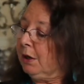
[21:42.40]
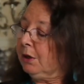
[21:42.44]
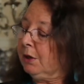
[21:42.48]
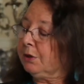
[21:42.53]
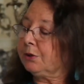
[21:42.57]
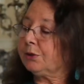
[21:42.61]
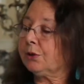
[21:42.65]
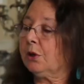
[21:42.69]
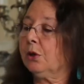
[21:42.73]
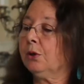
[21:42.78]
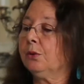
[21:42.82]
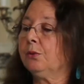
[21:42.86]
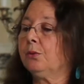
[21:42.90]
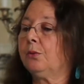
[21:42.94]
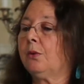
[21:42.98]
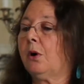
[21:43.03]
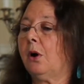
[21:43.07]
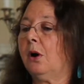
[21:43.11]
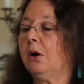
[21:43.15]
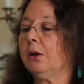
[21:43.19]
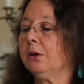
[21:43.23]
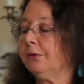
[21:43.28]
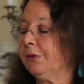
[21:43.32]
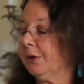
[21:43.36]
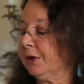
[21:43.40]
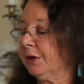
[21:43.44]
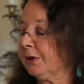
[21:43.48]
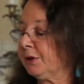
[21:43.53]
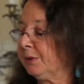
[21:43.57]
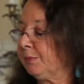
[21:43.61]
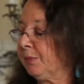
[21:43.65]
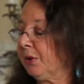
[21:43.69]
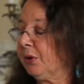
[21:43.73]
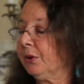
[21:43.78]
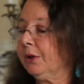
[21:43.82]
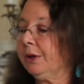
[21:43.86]
So all of the
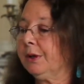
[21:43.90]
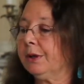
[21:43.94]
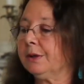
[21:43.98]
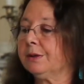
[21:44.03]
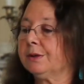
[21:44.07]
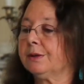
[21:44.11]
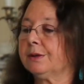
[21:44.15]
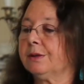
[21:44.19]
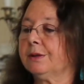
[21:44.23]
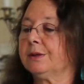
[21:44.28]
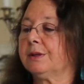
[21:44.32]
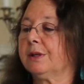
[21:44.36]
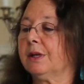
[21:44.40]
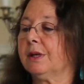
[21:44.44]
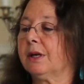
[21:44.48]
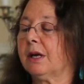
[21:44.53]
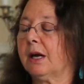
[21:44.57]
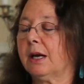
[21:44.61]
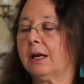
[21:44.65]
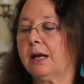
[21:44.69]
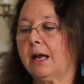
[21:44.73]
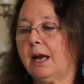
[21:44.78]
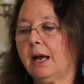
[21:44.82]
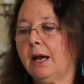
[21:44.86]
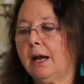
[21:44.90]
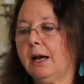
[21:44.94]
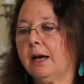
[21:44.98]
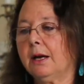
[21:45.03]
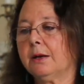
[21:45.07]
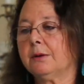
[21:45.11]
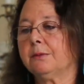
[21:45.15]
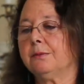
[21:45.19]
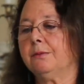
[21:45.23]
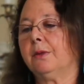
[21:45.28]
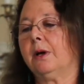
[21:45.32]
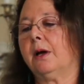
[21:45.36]
experiences that I
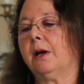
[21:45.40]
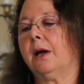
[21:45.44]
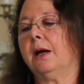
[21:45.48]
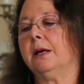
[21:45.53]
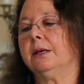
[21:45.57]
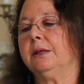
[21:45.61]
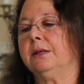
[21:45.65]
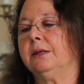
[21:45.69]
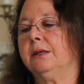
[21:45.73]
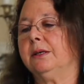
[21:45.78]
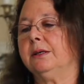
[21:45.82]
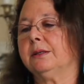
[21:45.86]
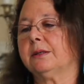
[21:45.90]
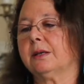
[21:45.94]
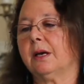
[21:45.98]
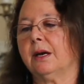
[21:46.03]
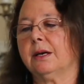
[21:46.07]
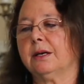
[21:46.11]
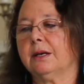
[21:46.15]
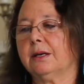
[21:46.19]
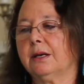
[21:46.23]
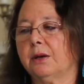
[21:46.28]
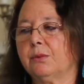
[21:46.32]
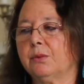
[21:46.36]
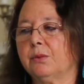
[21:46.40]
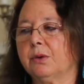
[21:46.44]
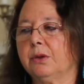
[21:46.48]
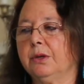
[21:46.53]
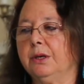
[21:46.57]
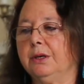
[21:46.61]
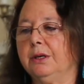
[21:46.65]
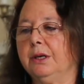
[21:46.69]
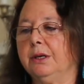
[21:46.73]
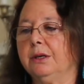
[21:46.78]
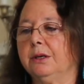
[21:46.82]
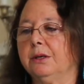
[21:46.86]
had, I decided I
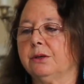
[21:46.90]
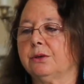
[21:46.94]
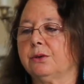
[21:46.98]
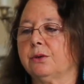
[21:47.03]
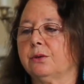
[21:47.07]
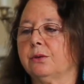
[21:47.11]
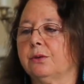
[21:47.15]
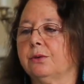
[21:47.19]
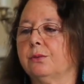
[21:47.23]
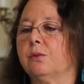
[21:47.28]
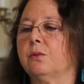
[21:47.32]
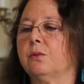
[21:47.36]
really needed to